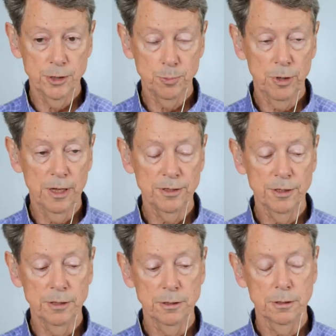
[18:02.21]
is
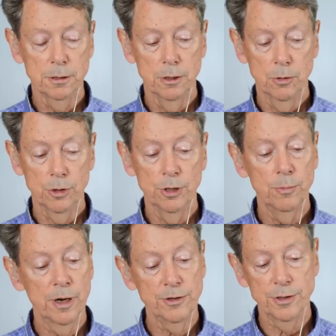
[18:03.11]
pleasant or you
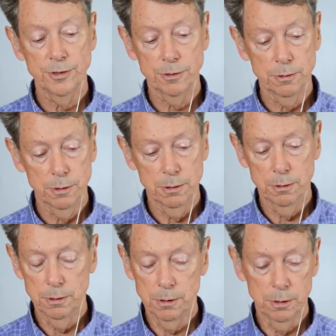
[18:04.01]
might just
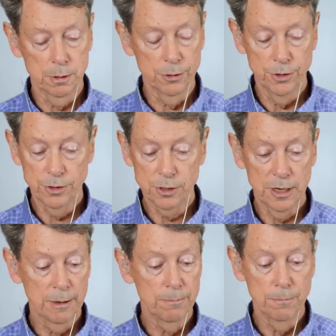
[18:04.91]
just
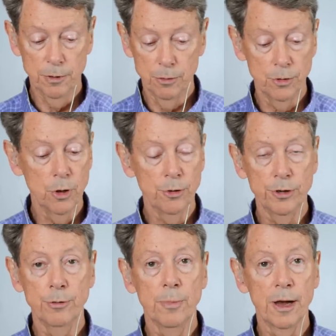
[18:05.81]
say, you know, note
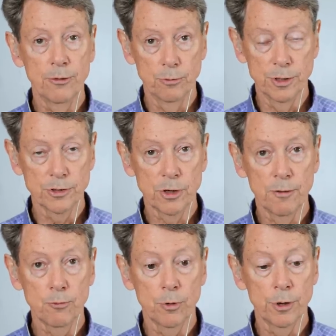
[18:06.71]
in your mind with a
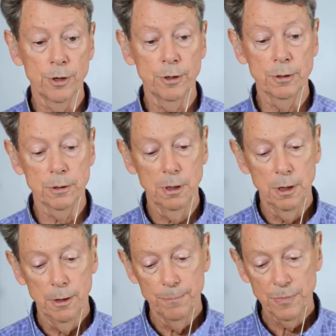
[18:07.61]
soft word,
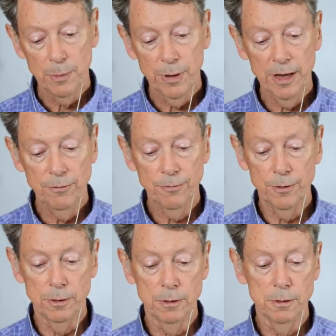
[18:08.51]

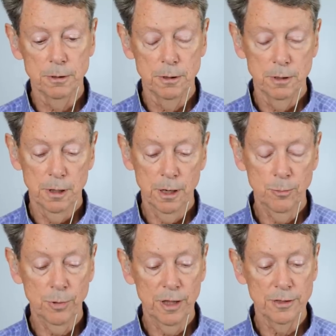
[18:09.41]
painful,
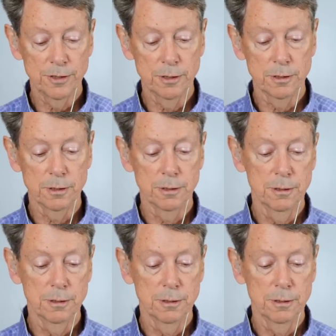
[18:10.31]
unpleasant,